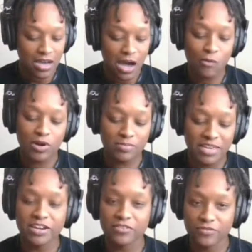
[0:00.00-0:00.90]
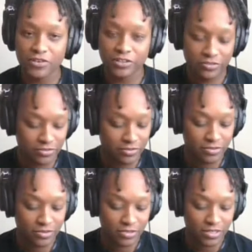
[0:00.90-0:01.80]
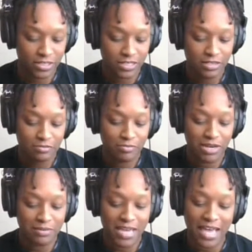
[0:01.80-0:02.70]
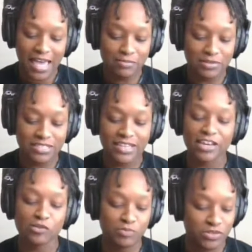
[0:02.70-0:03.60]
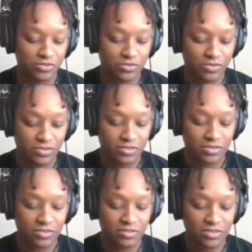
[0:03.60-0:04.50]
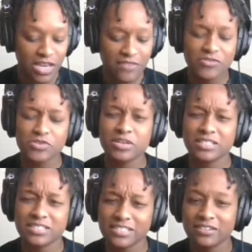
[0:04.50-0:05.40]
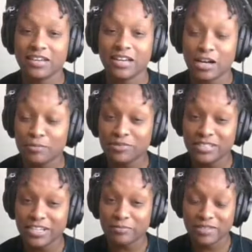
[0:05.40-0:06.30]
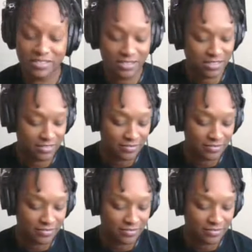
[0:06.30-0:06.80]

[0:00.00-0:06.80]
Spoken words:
I want to be here for you, but I'm not able to help you. Have you considered a couples therapist?